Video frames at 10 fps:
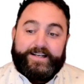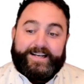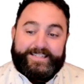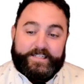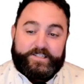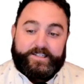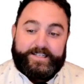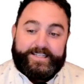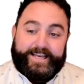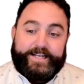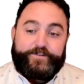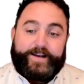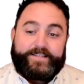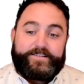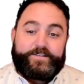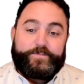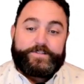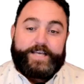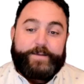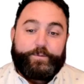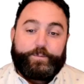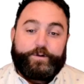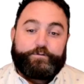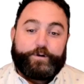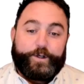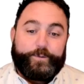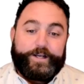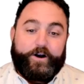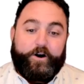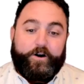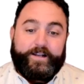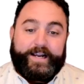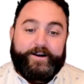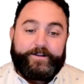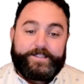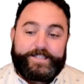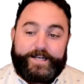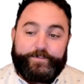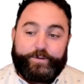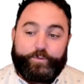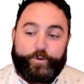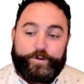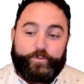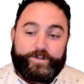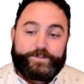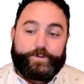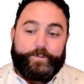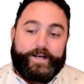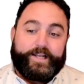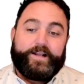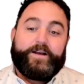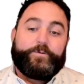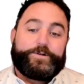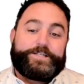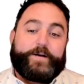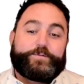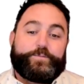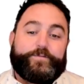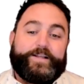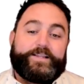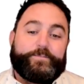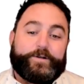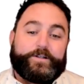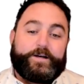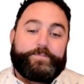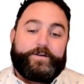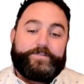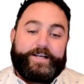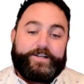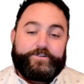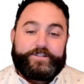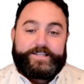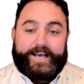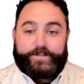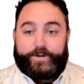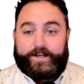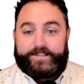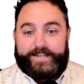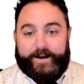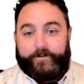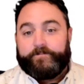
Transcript: Additionally, the HVAC system is capable of renewing all air in the chamber more than once per minute, which helps prevent the buildup of dangerous gas pockets. Now,